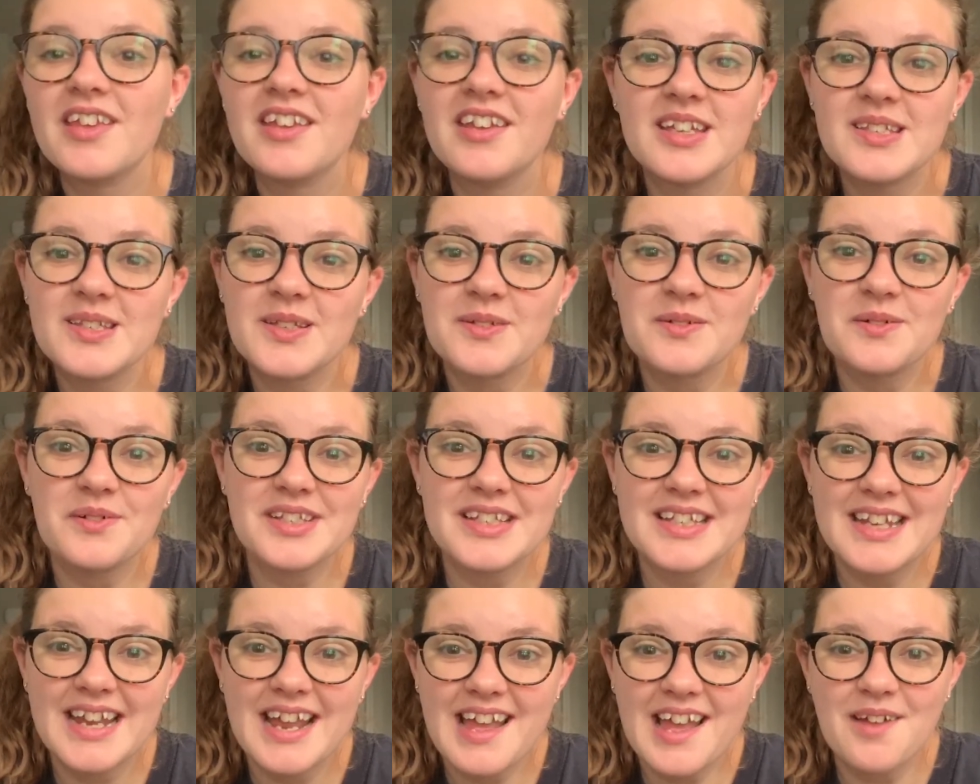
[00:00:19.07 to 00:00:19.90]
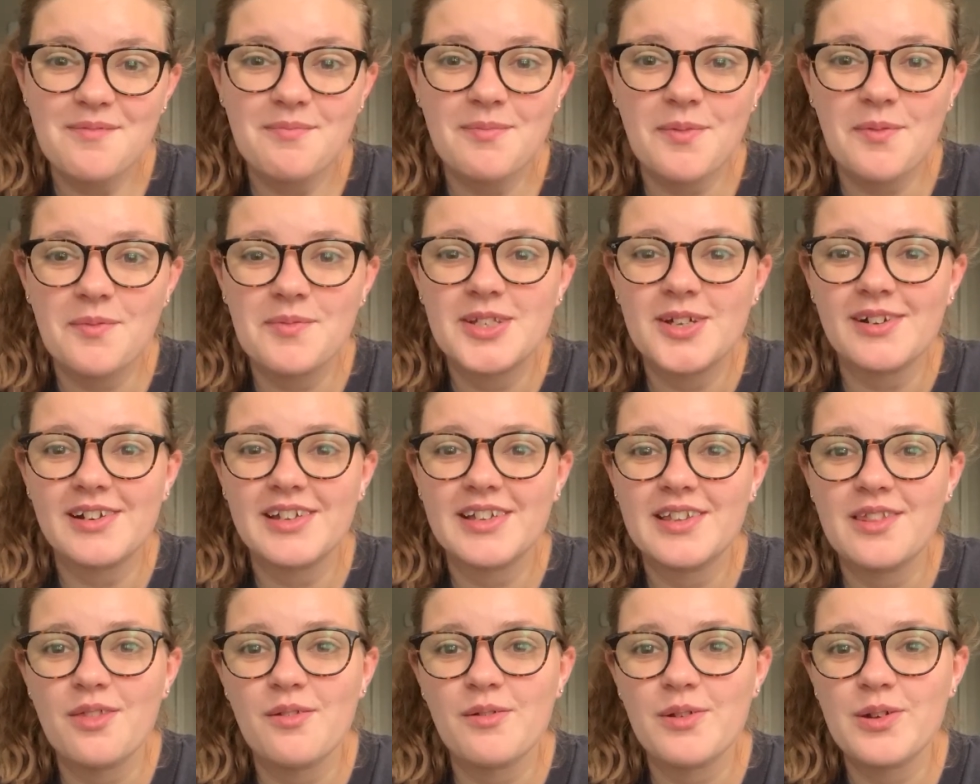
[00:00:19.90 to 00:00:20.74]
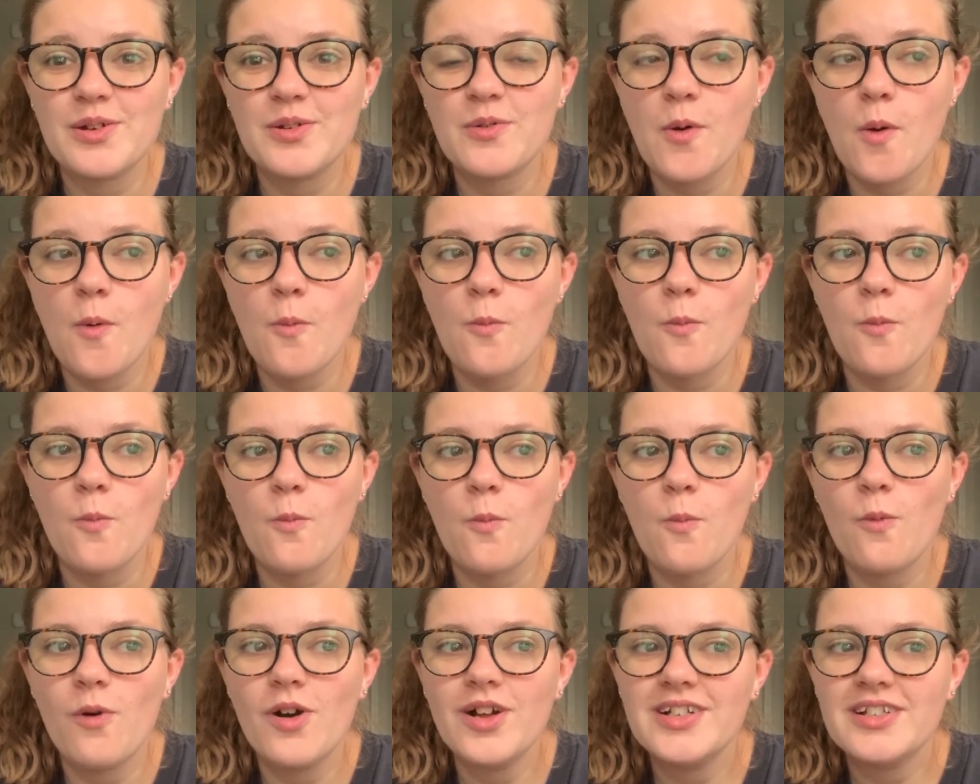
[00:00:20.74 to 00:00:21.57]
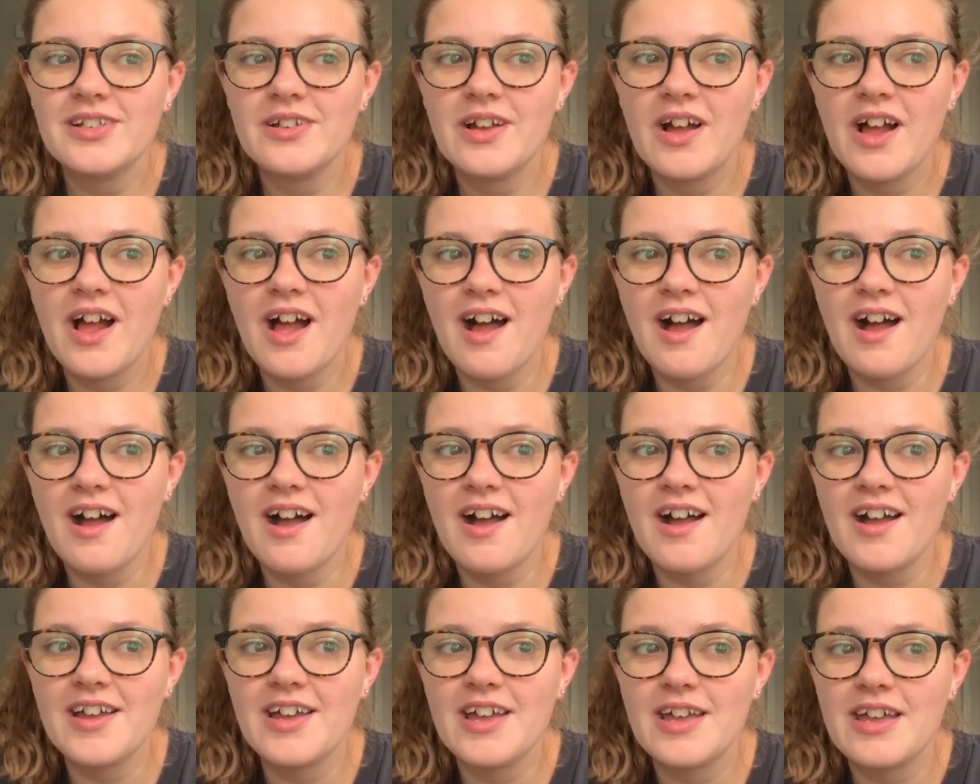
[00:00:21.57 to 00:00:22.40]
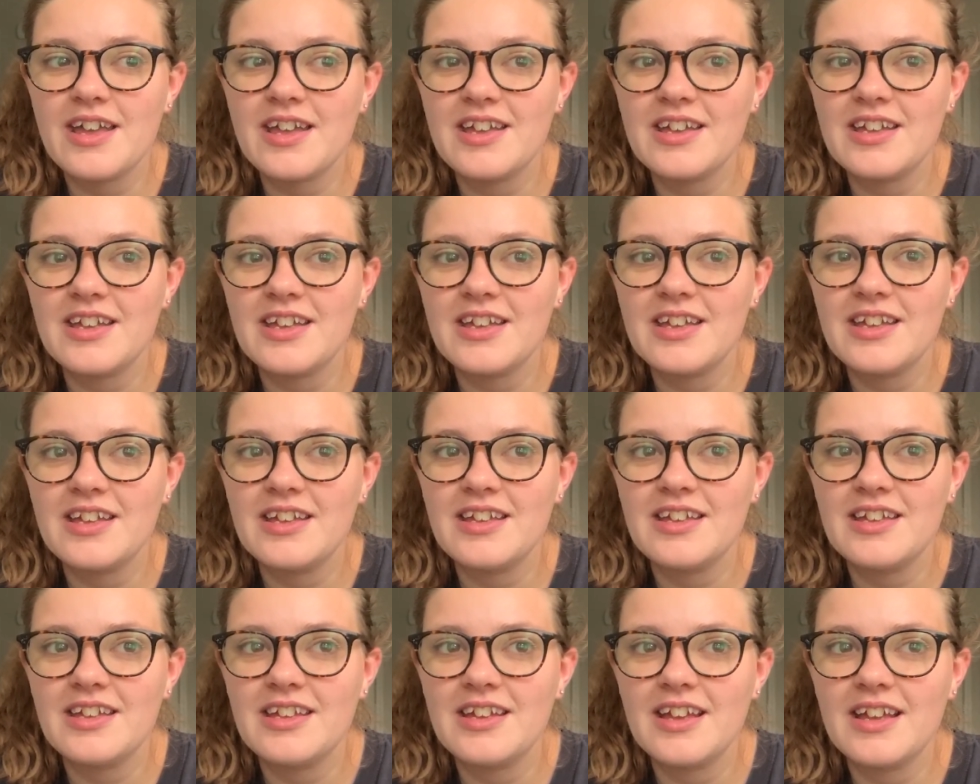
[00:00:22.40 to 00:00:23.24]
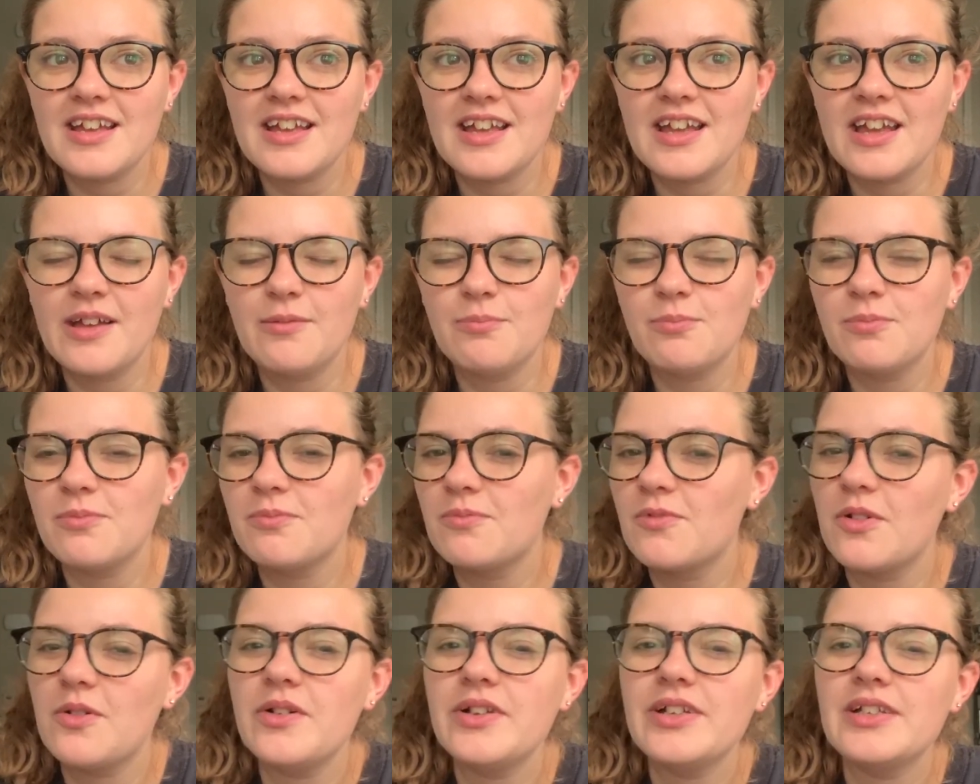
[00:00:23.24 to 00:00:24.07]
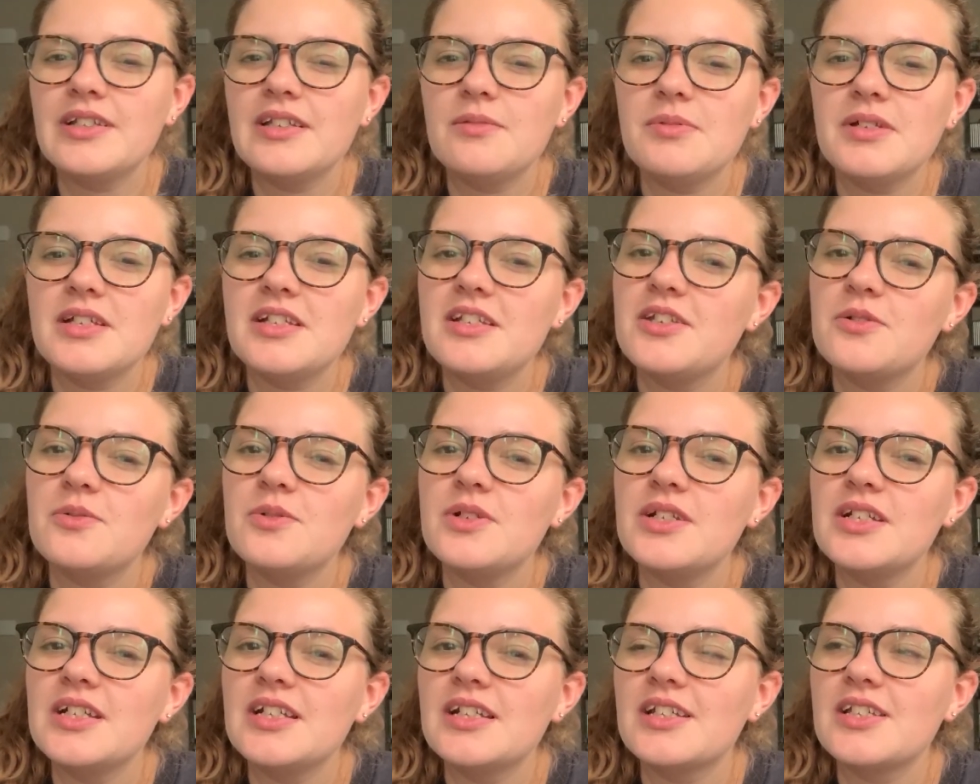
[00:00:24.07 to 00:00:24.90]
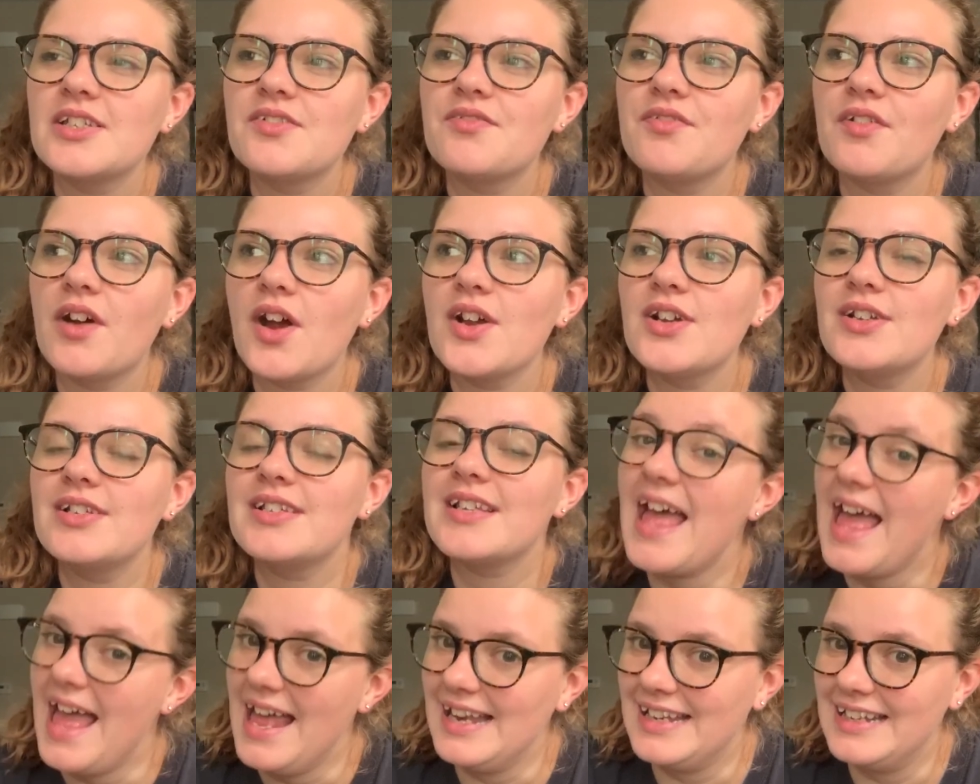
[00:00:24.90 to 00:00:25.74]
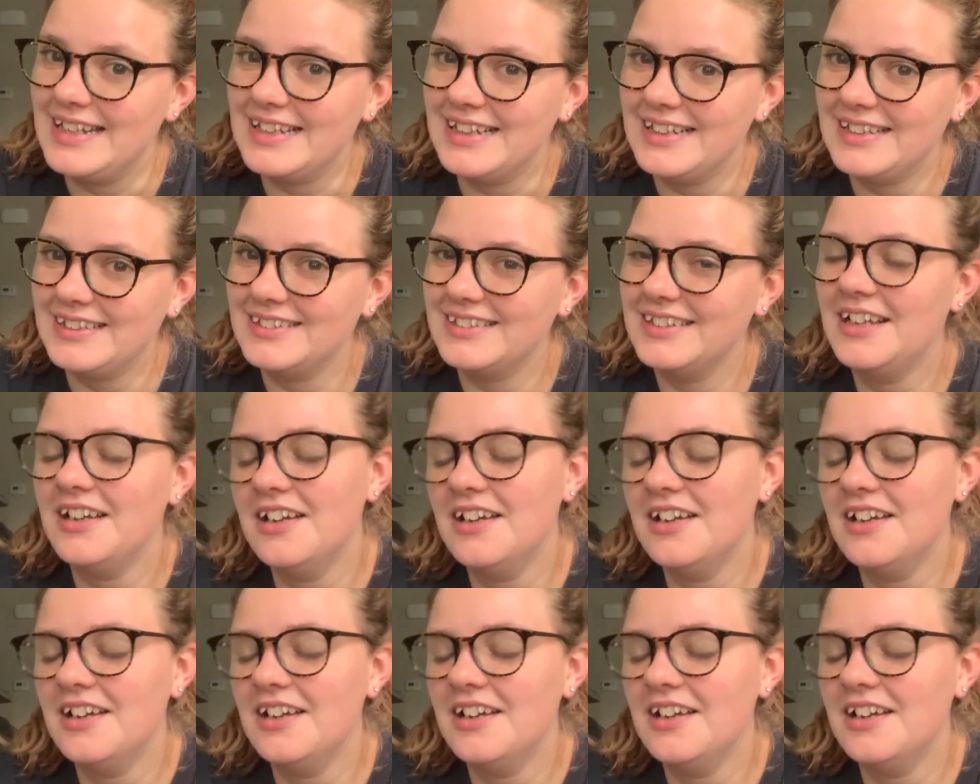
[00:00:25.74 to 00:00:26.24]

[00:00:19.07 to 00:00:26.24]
So today I'm going to be talking through what I am going to be doing as far as editing.